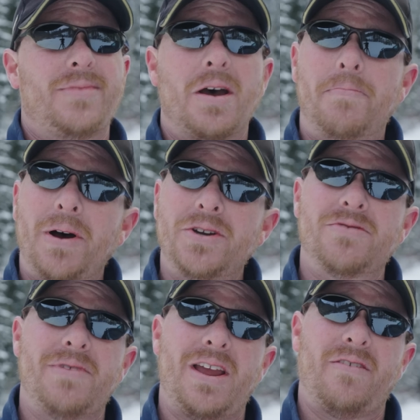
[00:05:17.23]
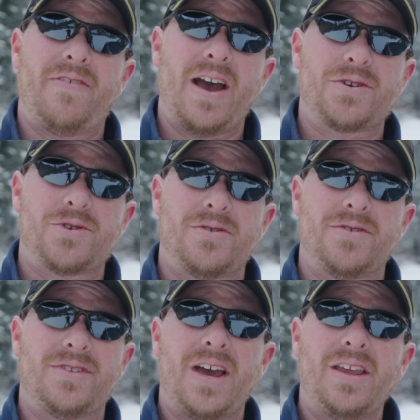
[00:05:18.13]
a bunch of
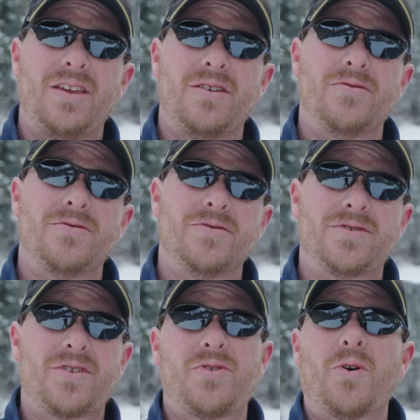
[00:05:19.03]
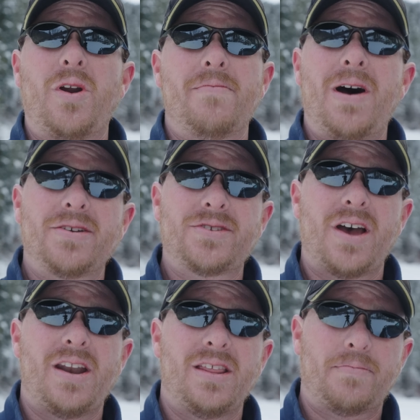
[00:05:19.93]
manufacturers that used thorium
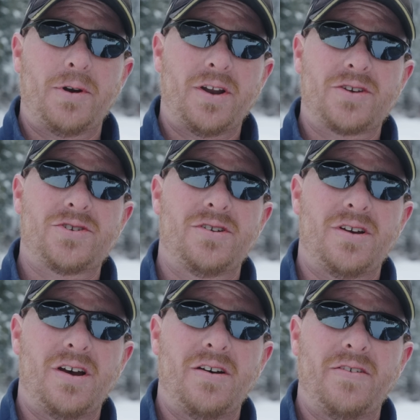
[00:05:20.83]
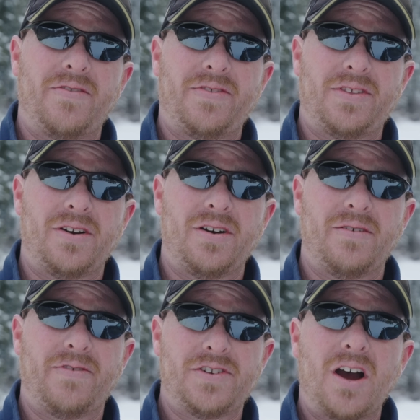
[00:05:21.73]
oxide in the production of
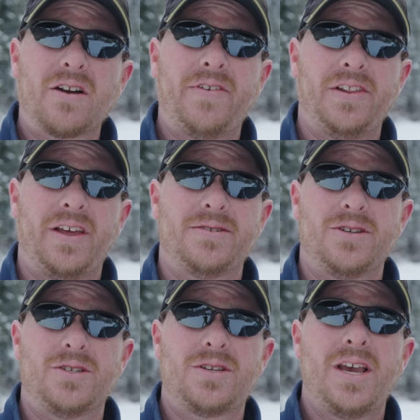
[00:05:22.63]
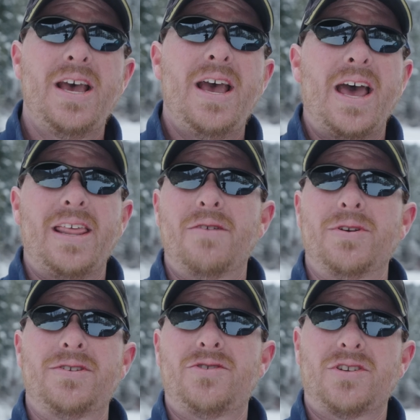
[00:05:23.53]
their photography lenses. And it
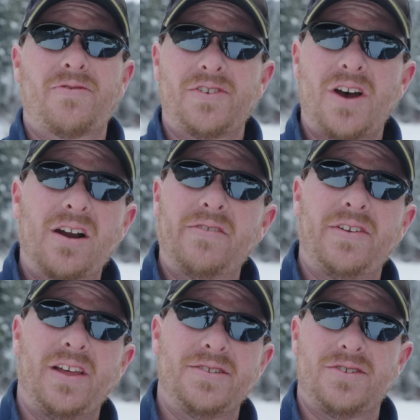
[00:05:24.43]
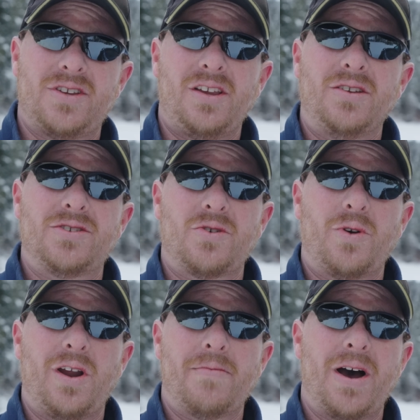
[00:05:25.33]
wasn't just photography lenses that used
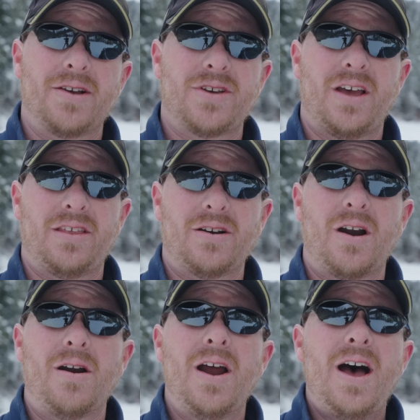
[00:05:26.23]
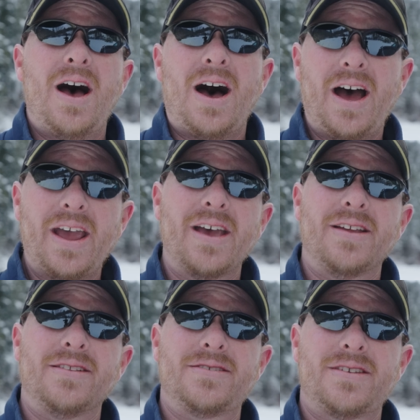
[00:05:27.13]
thorium oxide. There are
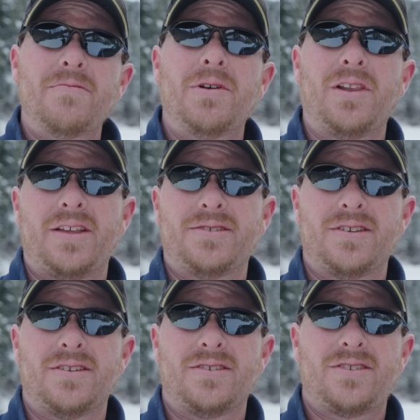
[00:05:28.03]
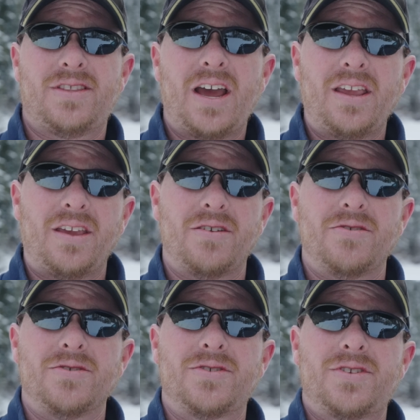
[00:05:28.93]
high-end cinema lenses that
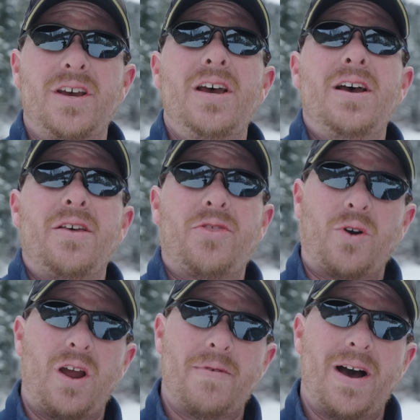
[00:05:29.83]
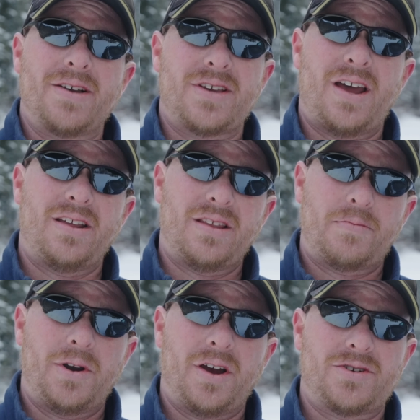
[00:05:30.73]
used thorium oxide in their
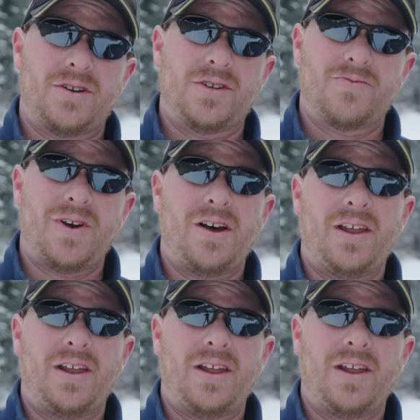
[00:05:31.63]
production as well,